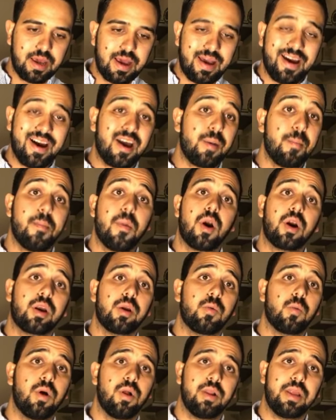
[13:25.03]
how to
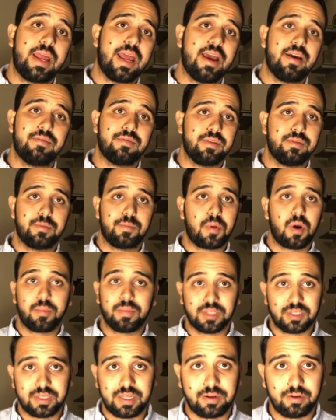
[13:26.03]
market well and have
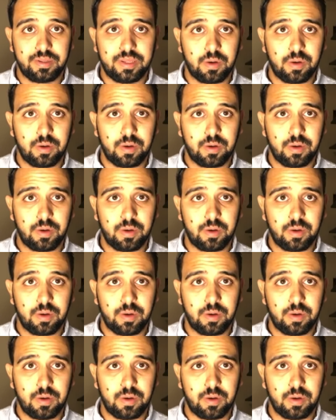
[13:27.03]
departments that